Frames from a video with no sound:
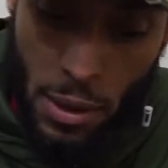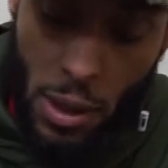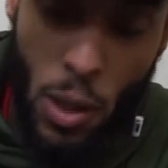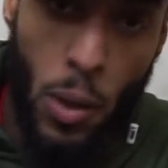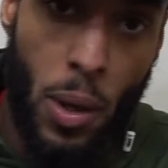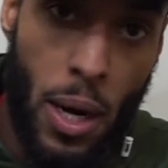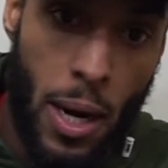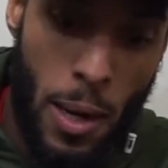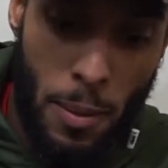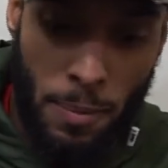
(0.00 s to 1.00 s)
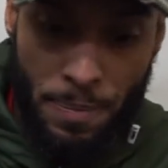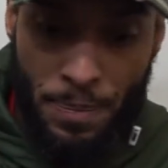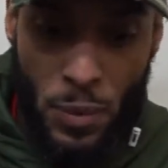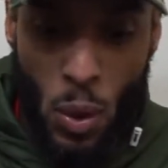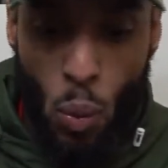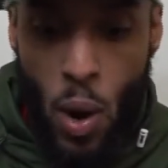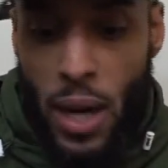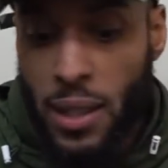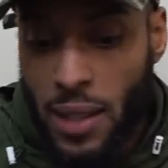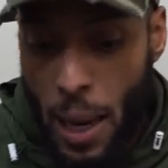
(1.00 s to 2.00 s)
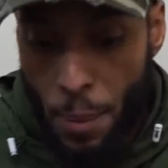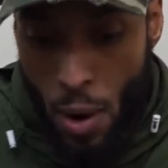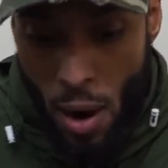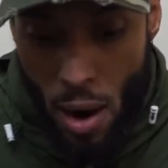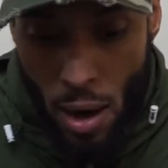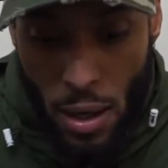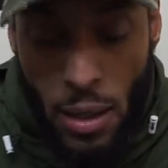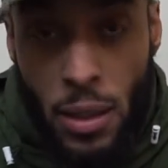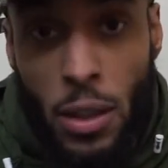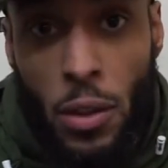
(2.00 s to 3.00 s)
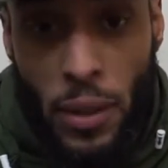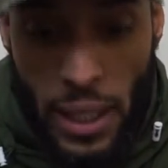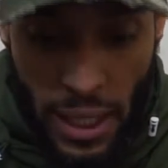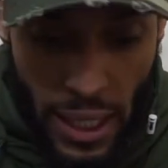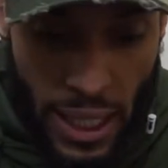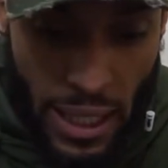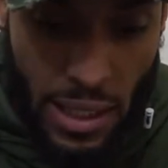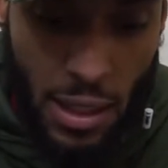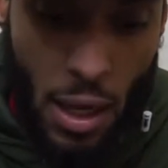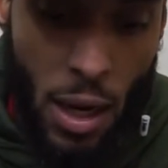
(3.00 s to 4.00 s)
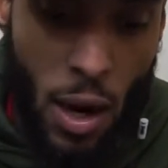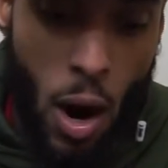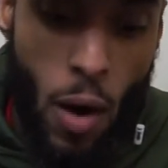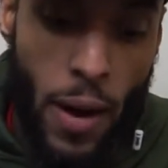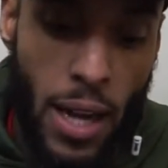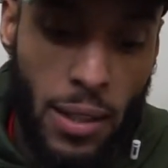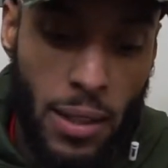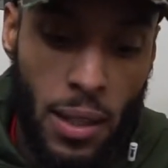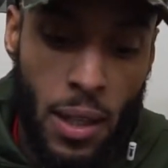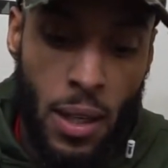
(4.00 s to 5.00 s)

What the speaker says: So 1 is type R, 3 is RS,